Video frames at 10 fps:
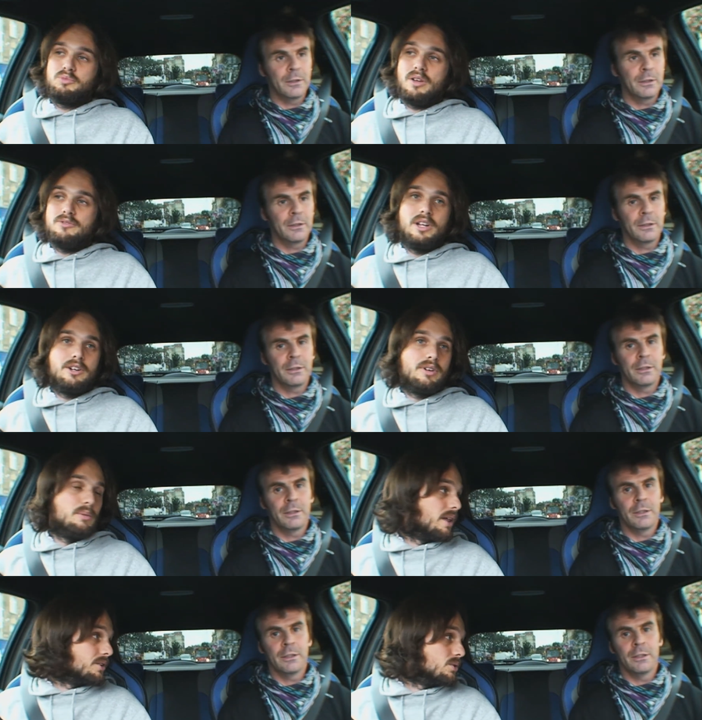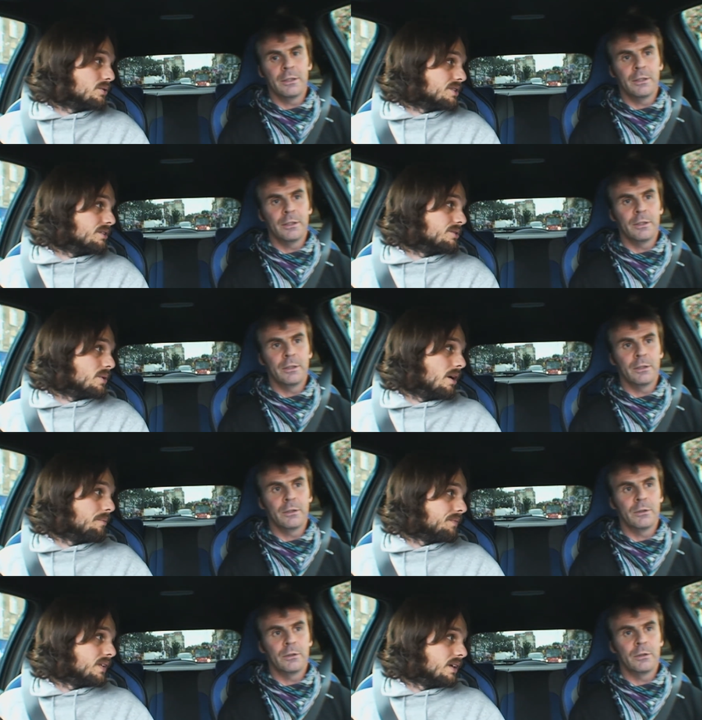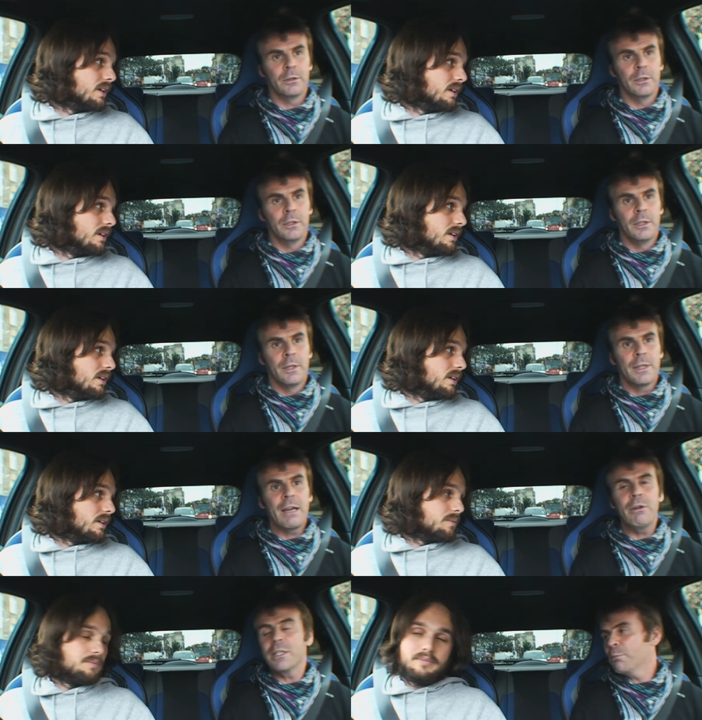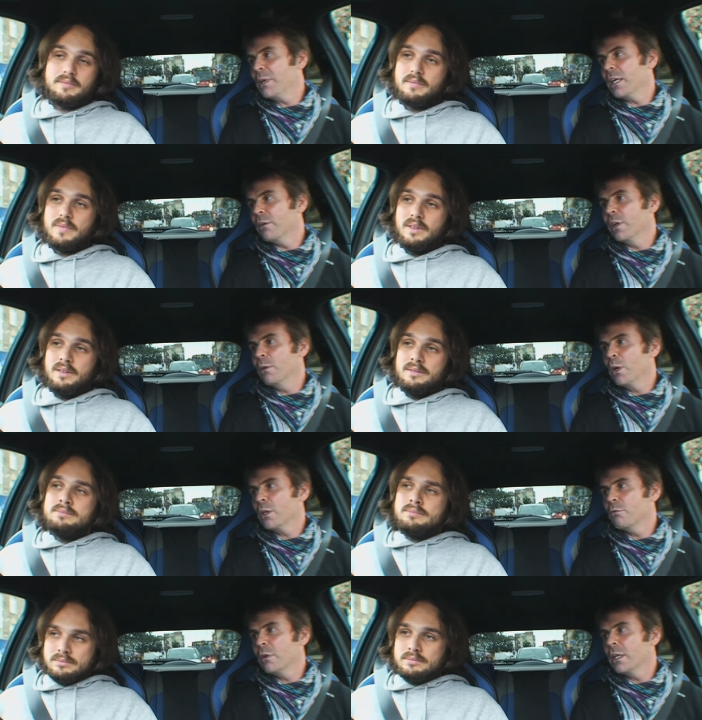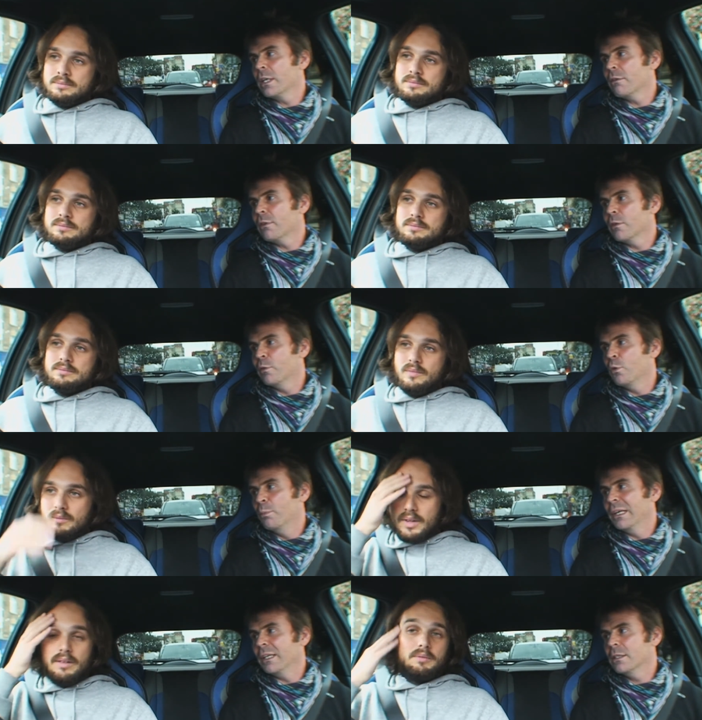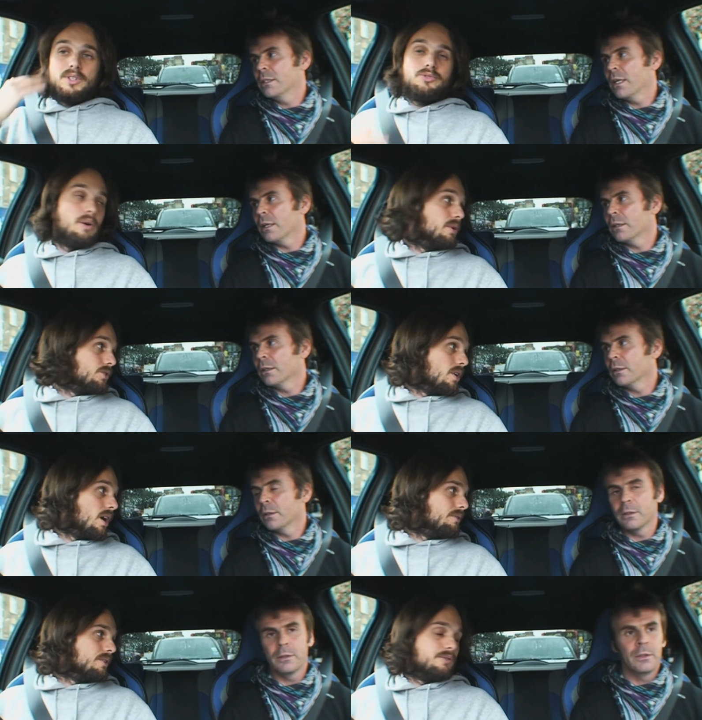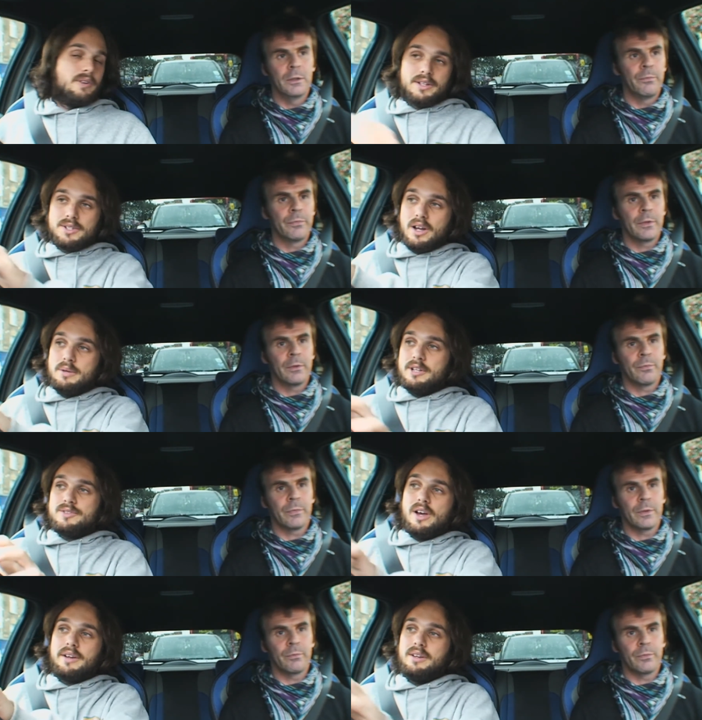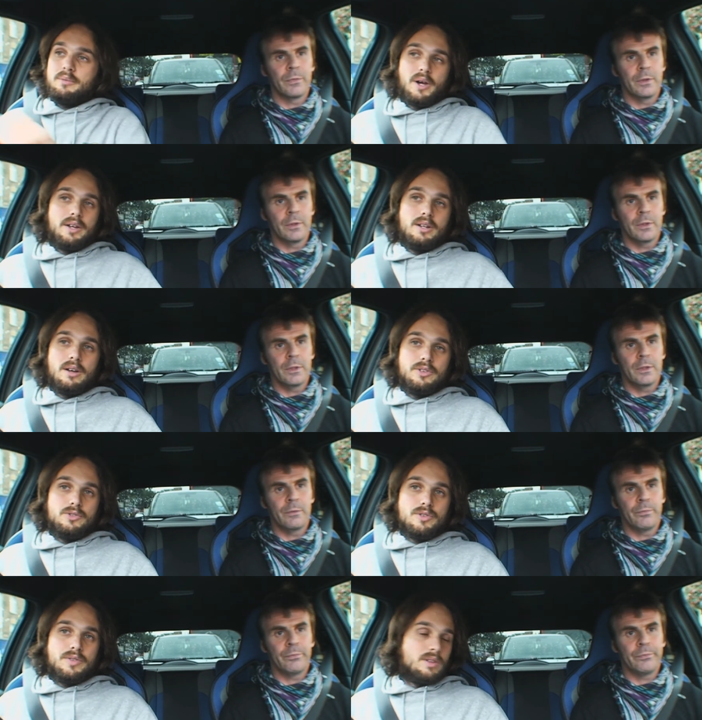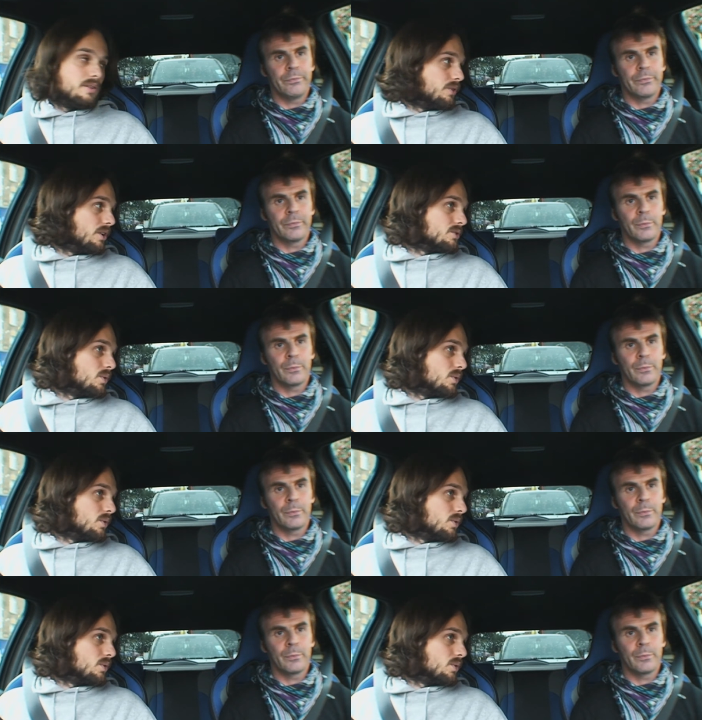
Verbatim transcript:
Speaker 1: don't really agree about the too, as well.
Speaker 2: There is a bit of it when you really give
Speaker 1: it the full beans. It's front wheel drive. You feel a tiny bit of tugging, but you know, if you've driven the first